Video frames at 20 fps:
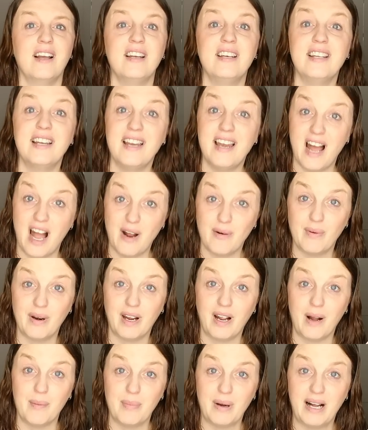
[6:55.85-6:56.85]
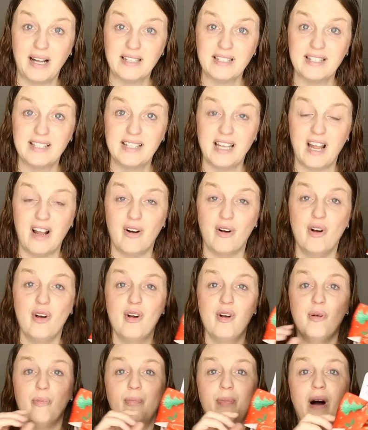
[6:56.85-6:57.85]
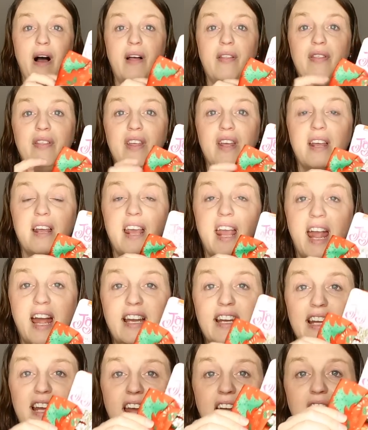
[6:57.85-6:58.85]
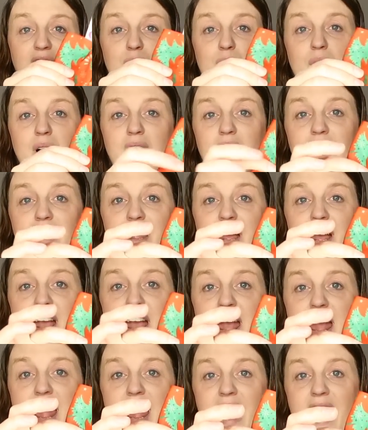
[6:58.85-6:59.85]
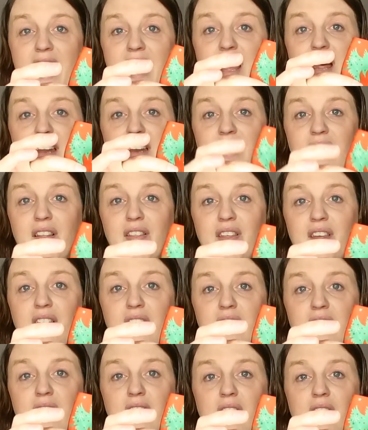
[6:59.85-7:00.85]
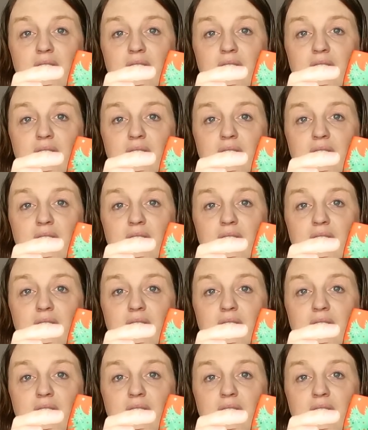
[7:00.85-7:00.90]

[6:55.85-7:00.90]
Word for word: did not ring up on sale. But the candy cane one and the